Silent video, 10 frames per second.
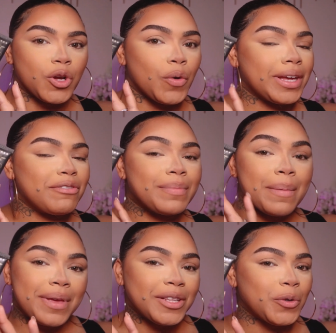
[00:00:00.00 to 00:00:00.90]
Going in with
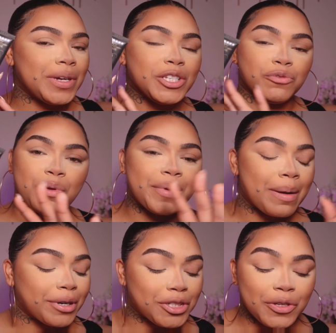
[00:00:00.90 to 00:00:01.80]
my P. Louise rumor
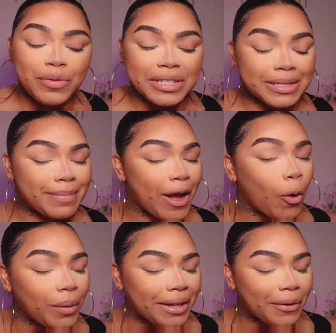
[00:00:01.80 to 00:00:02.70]
number 2. This is my
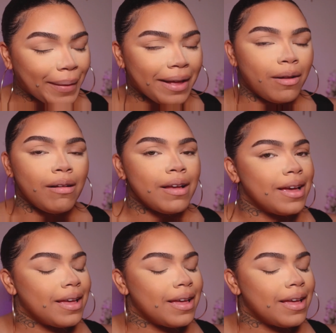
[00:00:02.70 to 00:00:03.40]
holy grail.